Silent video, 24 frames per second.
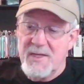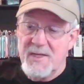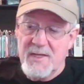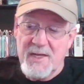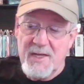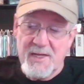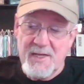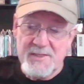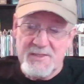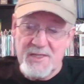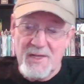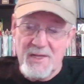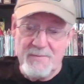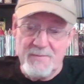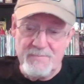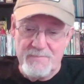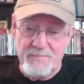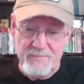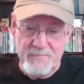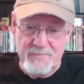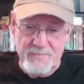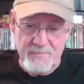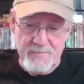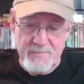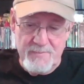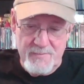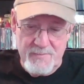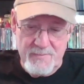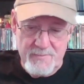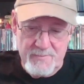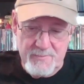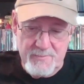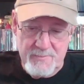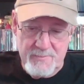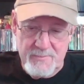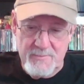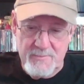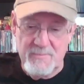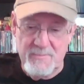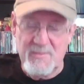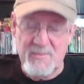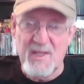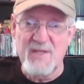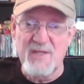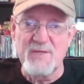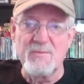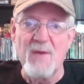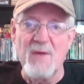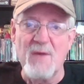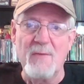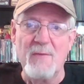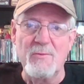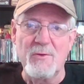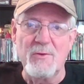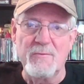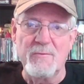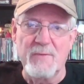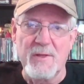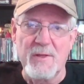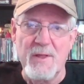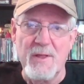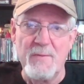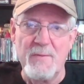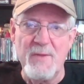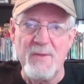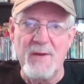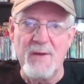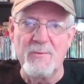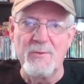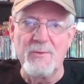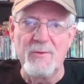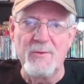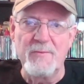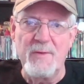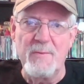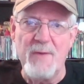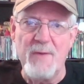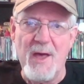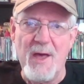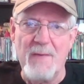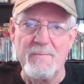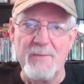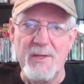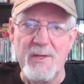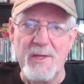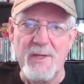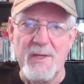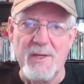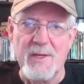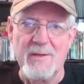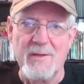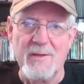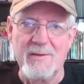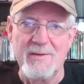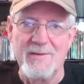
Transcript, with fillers: Next up, it's my movie. They made a movie about me.